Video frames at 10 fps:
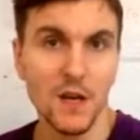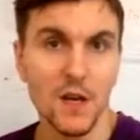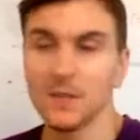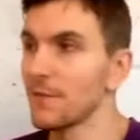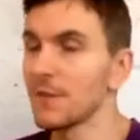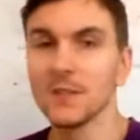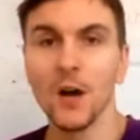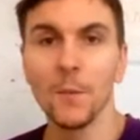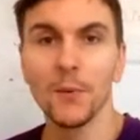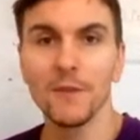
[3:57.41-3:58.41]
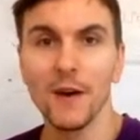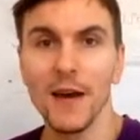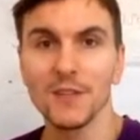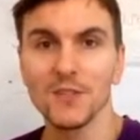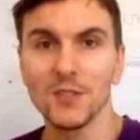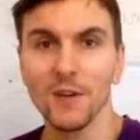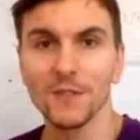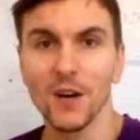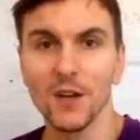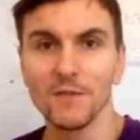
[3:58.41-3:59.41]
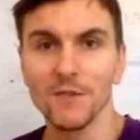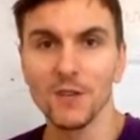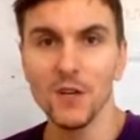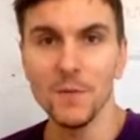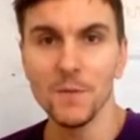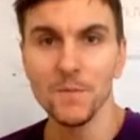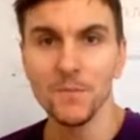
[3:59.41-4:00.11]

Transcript: So for example, if I had a soft hard verb,